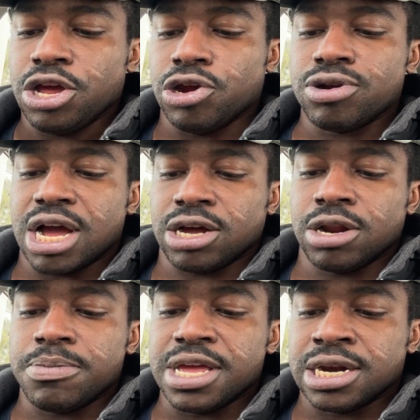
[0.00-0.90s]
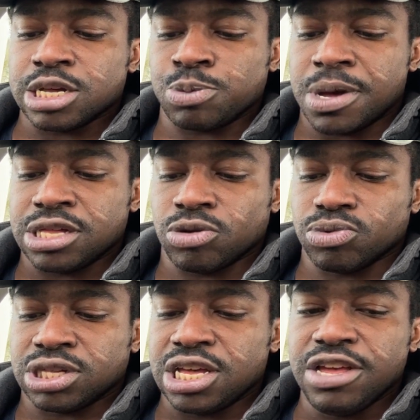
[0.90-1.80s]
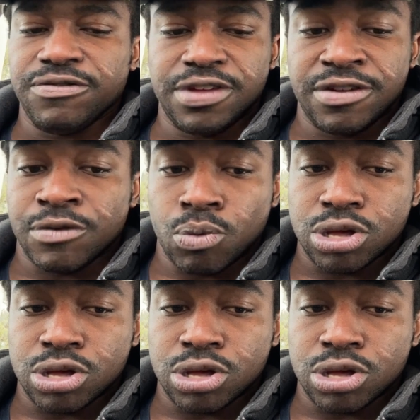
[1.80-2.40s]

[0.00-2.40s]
you're not gonna be in a space to receive even